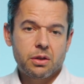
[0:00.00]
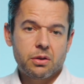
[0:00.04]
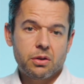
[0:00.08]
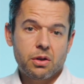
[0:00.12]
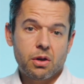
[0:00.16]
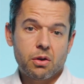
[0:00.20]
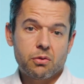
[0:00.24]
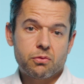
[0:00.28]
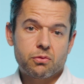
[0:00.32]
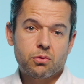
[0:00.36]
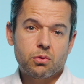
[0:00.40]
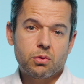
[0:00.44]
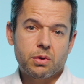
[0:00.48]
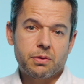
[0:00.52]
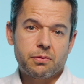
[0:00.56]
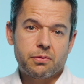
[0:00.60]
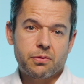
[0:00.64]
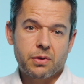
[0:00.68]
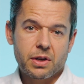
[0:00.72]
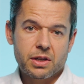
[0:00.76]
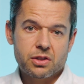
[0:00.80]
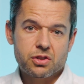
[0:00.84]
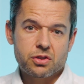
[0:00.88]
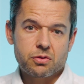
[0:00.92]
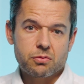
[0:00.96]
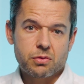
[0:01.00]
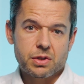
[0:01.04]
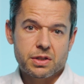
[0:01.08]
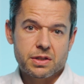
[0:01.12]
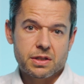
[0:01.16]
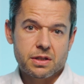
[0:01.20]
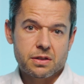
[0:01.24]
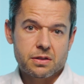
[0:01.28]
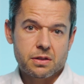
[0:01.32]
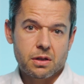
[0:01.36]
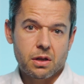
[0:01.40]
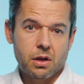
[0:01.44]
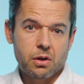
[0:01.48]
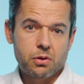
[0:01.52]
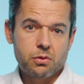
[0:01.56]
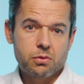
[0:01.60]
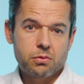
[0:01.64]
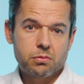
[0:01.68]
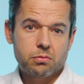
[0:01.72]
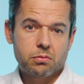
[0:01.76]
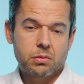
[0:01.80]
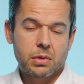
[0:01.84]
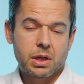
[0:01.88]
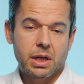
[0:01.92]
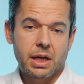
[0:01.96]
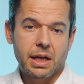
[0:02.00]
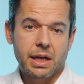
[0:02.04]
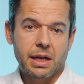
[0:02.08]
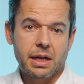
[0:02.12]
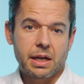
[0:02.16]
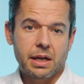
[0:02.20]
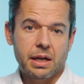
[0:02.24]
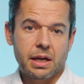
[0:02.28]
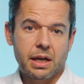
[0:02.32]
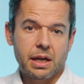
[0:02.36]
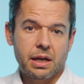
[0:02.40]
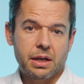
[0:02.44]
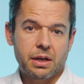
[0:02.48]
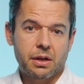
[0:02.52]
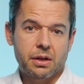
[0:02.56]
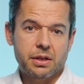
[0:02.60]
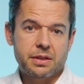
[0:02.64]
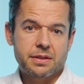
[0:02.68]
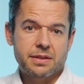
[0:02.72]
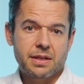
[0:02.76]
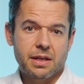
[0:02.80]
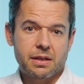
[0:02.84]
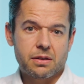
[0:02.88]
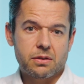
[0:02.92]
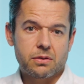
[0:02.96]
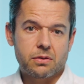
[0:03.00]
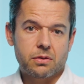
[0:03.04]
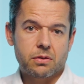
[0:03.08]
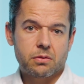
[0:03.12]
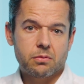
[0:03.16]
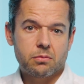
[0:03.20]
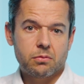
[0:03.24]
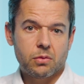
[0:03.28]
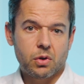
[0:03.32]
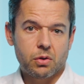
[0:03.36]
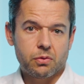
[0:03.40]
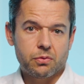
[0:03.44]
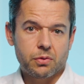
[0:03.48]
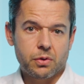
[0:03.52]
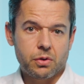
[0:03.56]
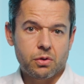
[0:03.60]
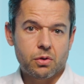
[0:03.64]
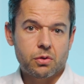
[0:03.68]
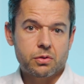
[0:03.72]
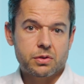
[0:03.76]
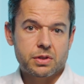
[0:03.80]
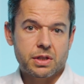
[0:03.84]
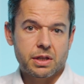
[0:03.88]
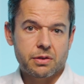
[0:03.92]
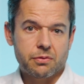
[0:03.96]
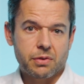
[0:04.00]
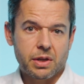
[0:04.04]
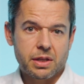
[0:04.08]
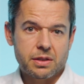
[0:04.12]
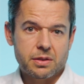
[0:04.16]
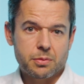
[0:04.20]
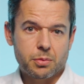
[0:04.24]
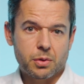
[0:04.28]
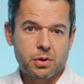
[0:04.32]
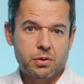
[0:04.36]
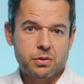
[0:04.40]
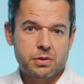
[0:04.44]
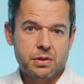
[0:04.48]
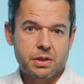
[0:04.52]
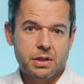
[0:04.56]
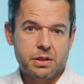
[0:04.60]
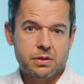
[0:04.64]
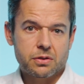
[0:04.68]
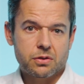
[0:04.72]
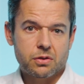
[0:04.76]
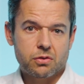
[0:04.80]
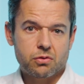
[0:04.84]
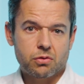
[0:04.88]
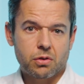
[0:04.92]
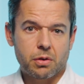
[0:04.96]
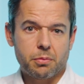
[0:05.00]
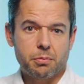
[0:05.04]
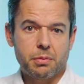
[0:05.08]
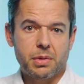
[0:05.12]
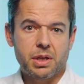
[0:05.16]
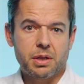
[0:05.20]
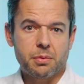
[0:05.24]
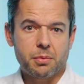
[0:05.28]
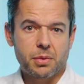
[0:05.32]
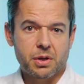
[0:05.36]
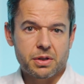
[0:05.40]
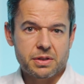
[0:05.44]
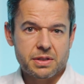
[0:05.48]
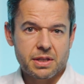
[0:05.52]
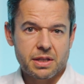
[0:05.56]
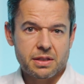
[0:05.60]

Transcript: The overall infection risk is low, and I tend often not to give antibiotics to try and minimize